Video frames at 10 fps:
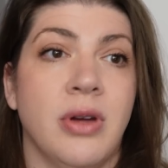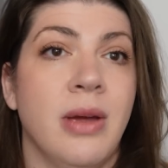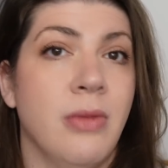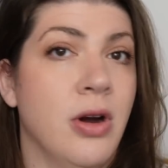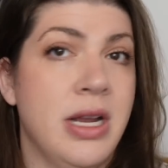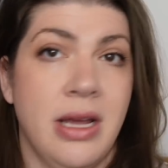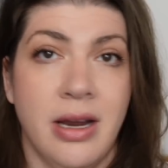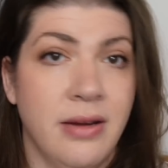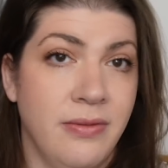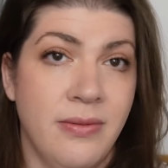So I'm already
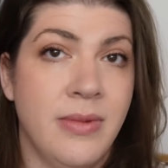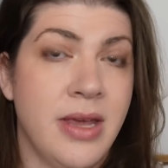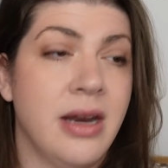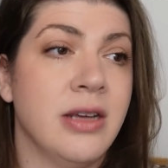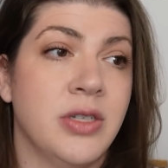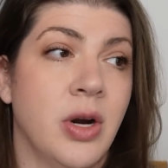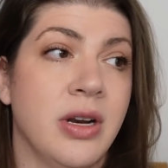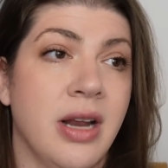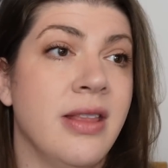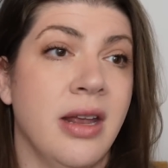kind of getting
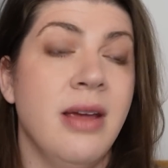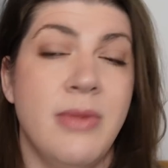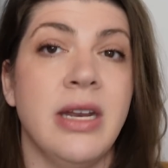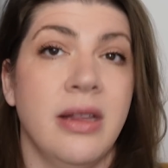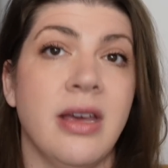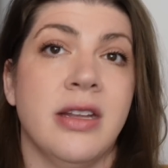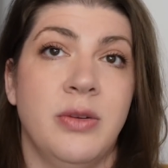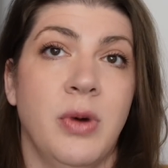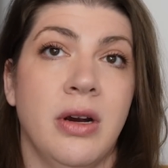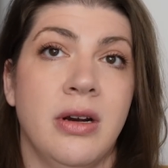started, and then I immediately get
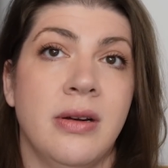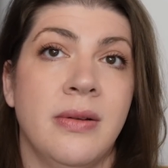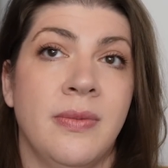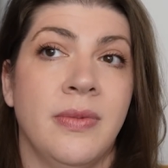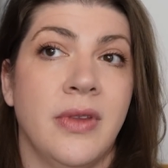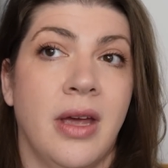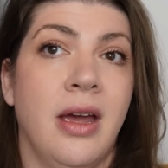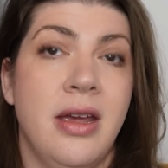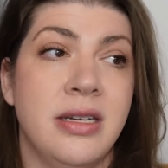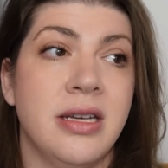to work.
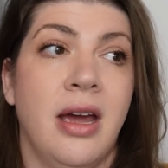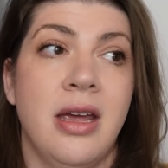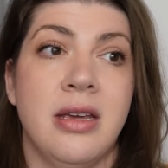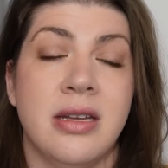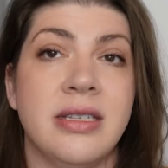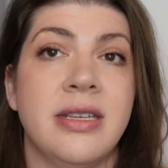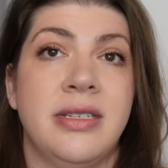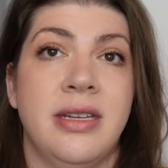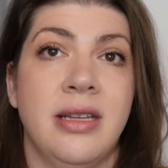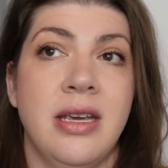I dye
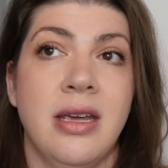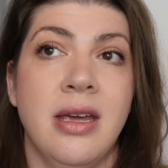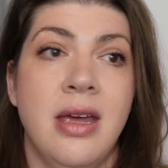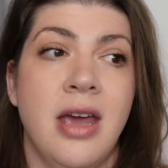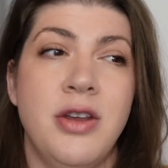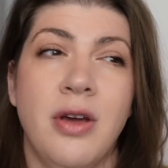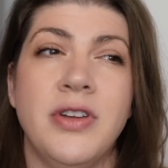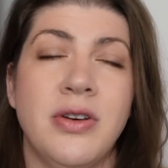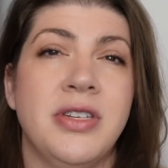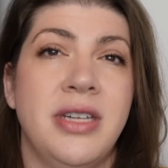consistently, and you have
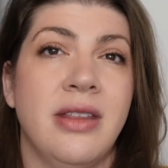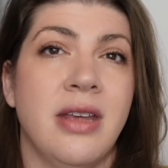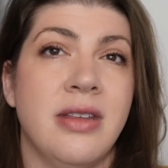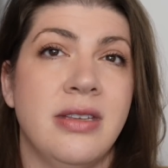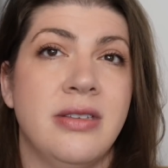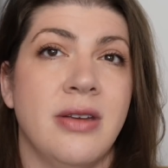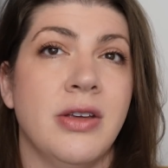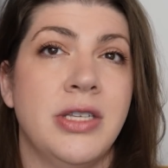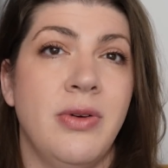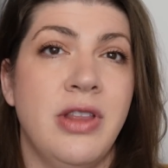to understand that this is
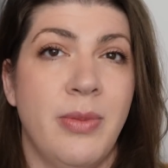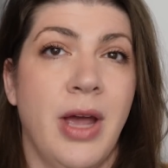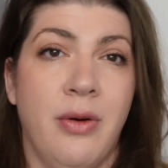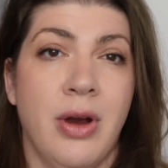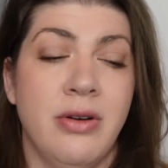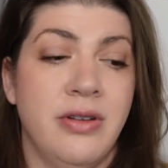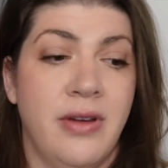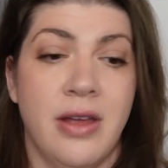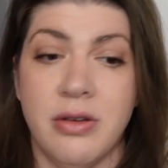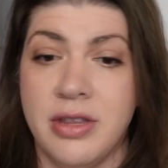also in the background of
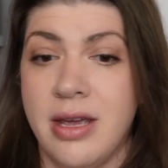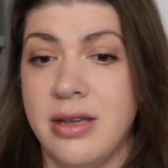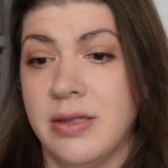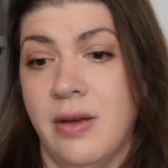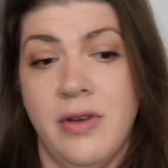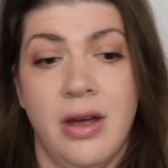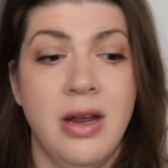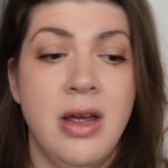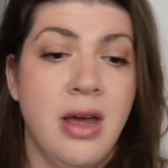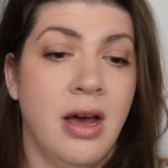other things. So I've
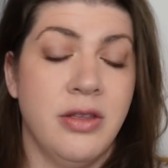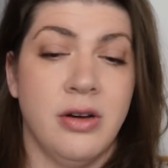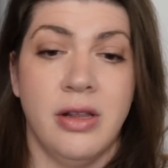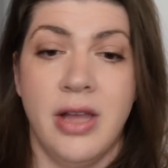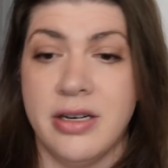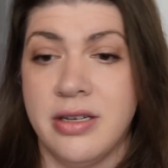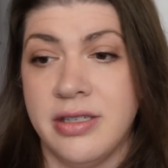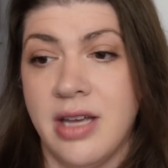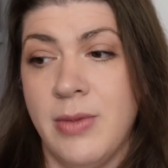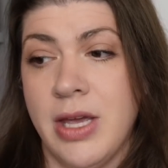got other
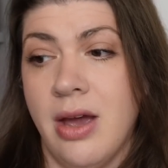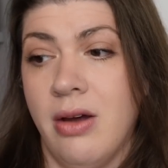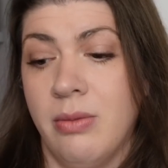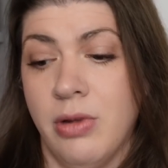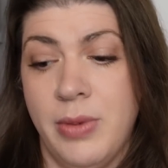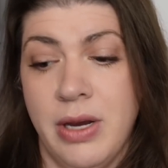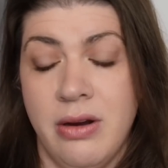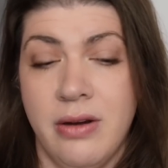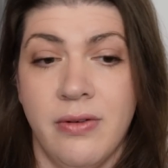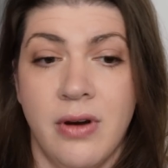collections coming out. I'm
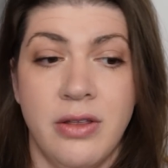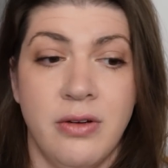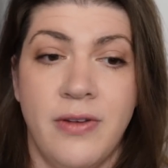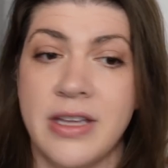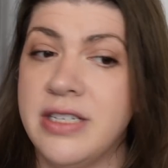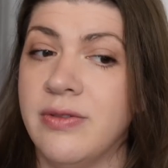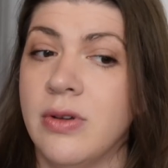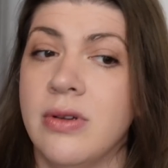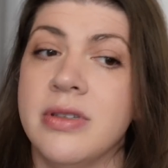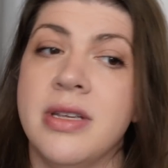preparing for other
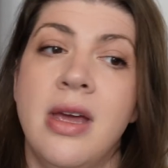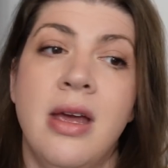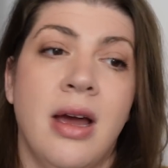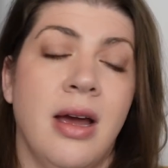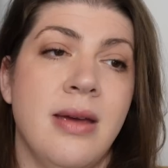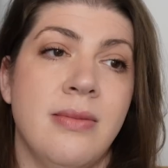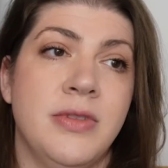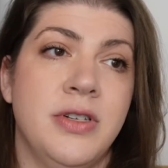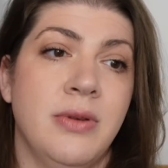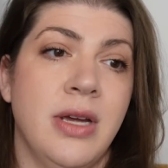festivals. I am
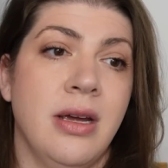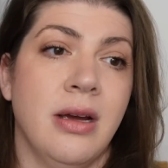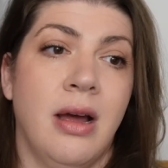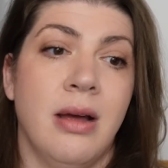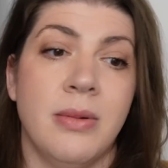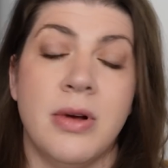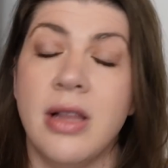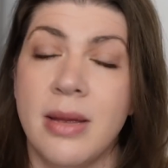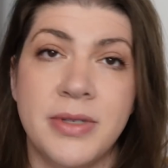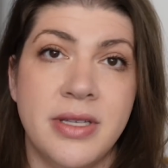doing
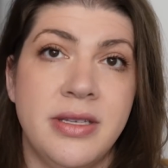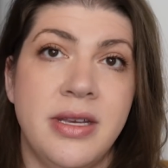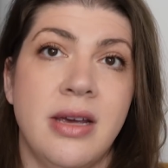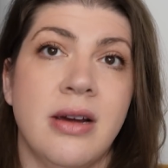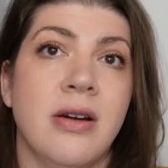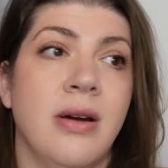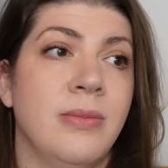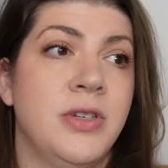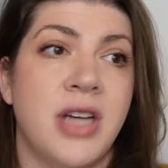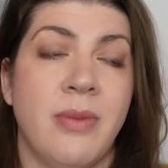clubs this year.
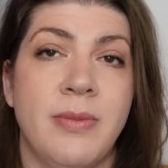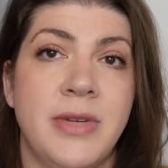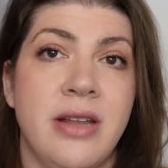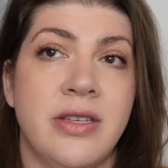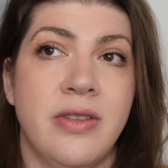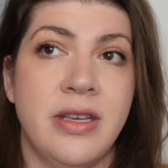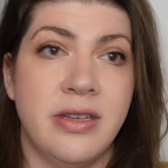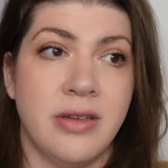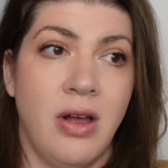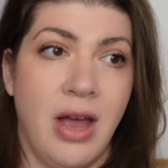I'm shop updates. So
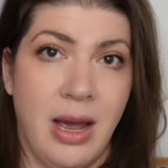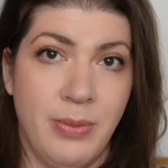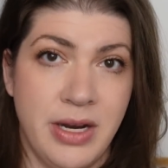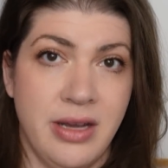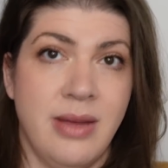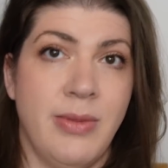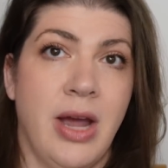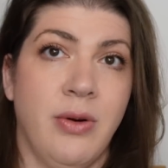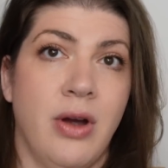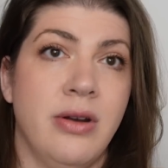this is all happening in the
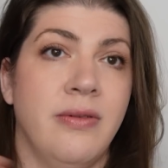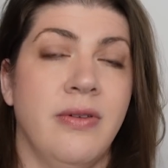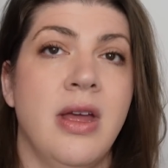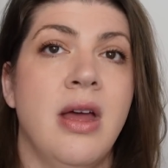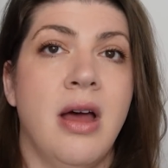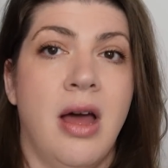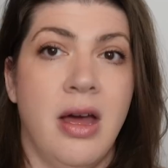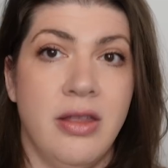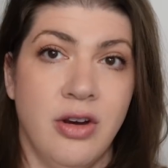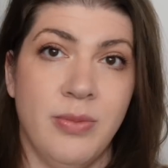background of
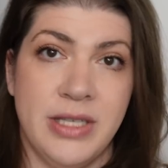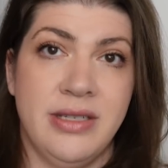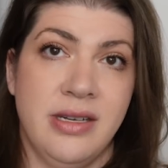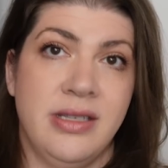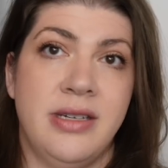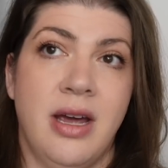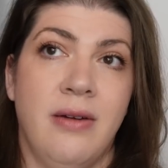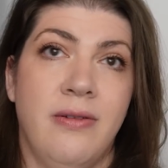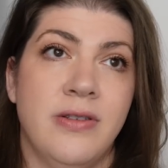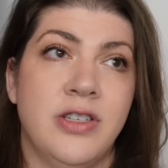other business
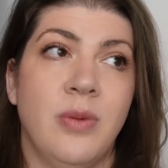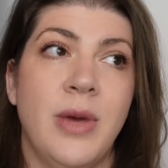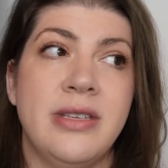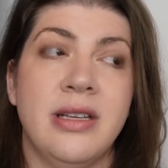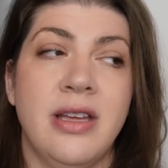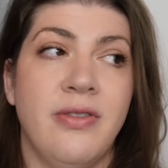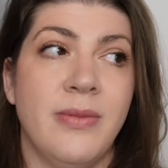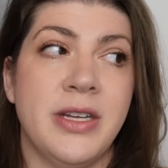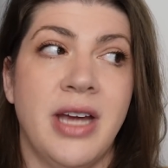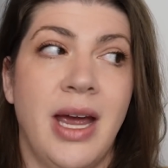stuff. So basically,
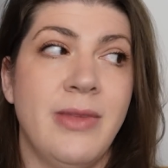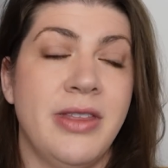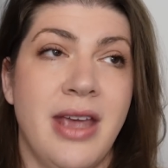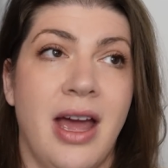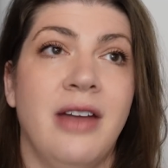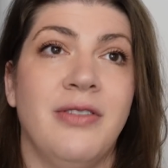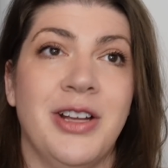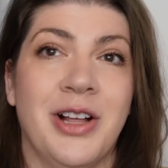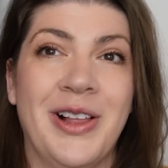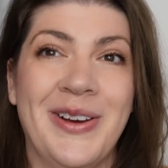from the time that the
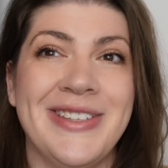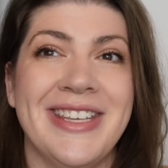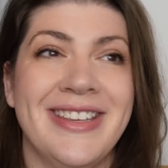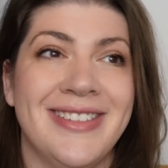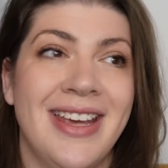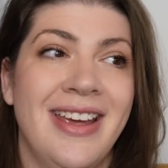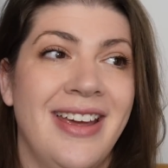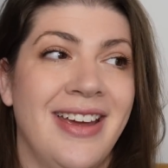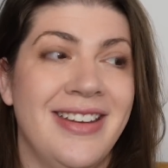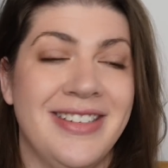Advent closes
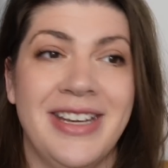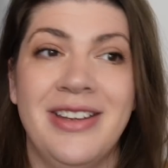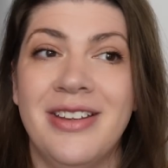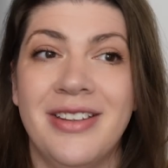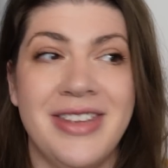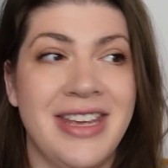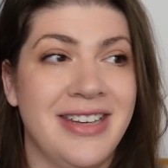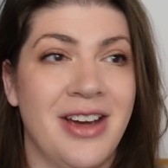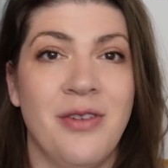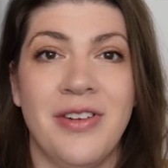until
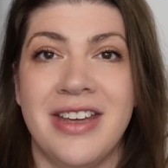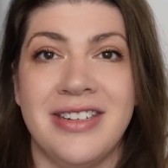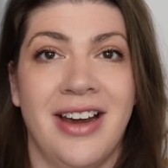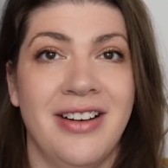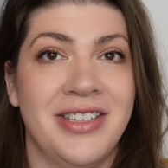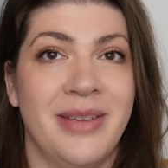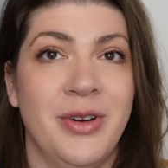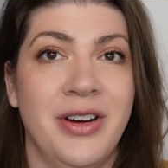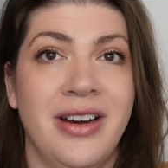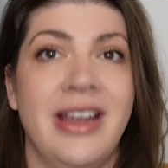over the entire
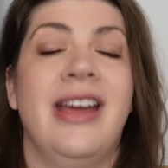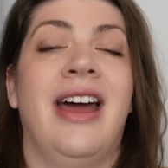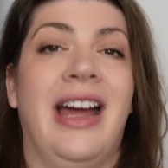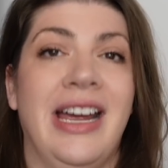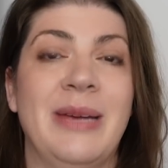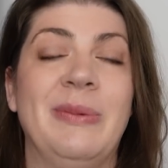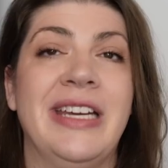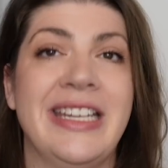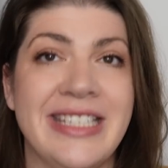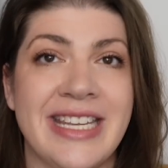summer, I am
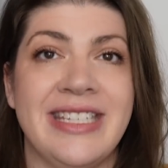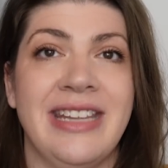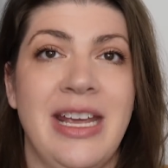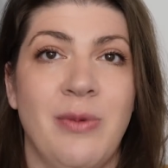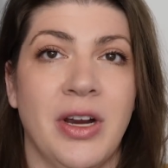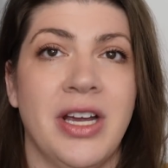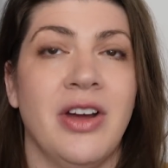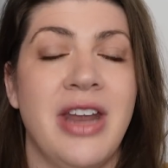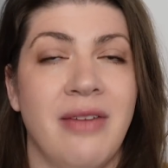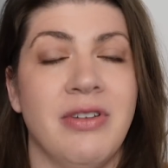consistently working
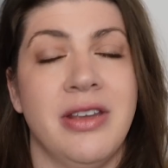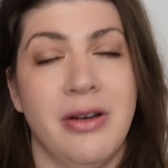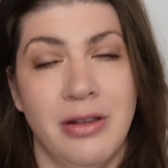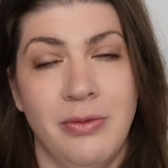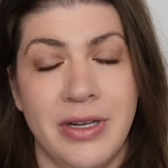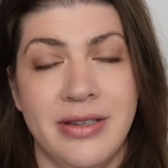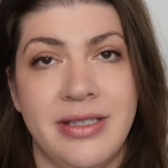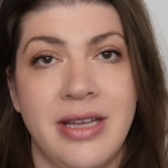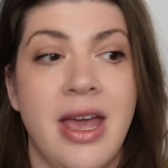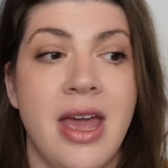on everything all at
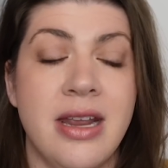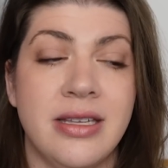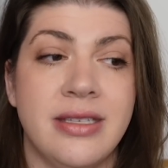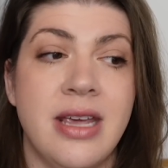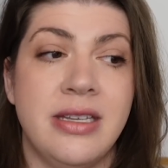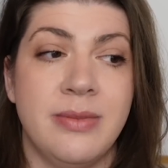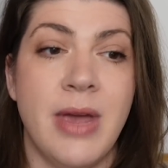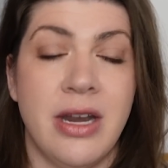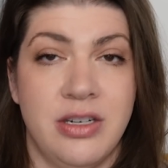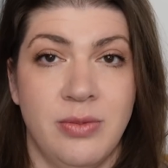once. And it's
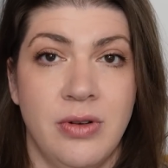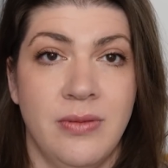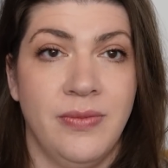manageable.